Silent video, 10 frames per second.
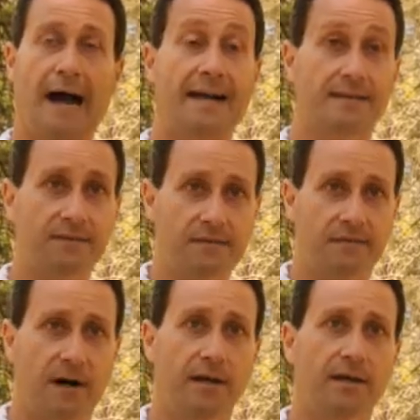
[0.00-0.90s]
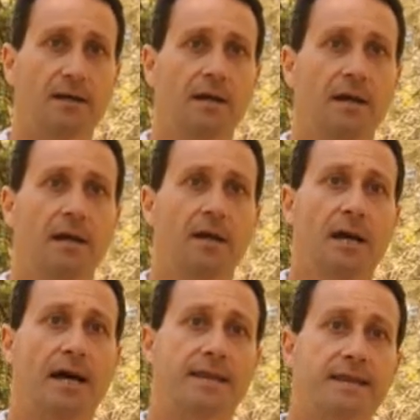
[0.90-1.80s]
identify,
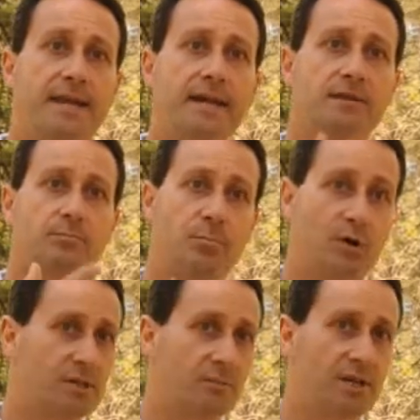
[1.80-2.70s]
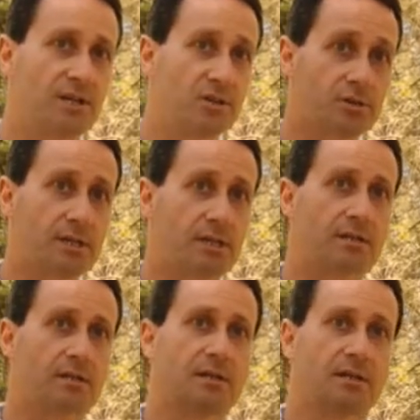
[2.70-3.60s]
and then possibly use
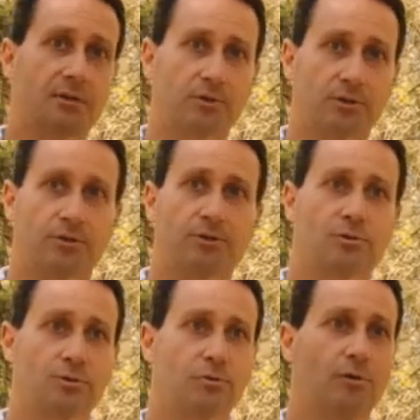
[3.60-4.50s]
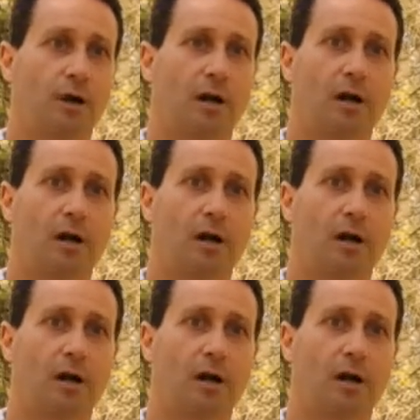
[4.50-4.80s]
it in order to